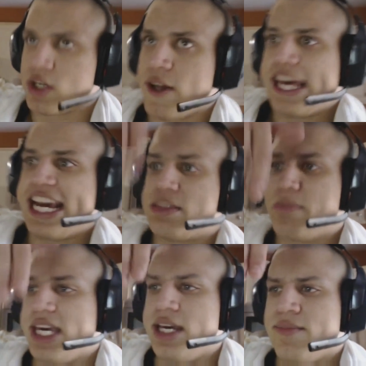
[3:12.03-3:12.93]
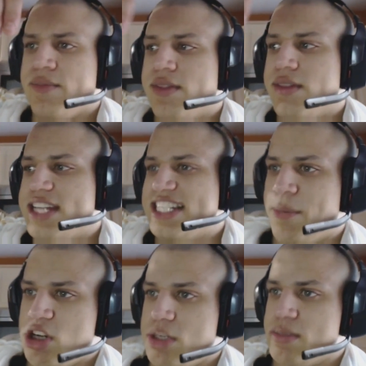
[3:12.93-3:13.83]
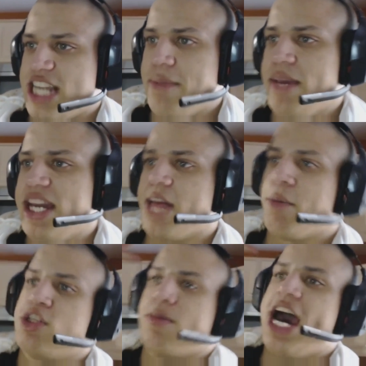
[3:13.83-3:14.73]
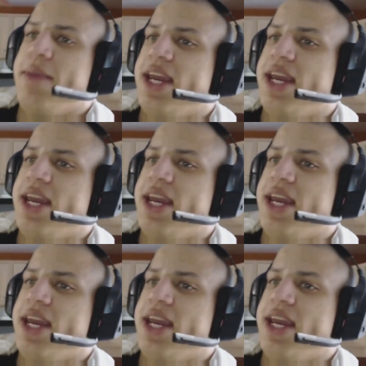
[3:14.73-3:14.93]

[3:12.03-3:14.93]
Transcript: me, it's another person beside me, another person behind me, another person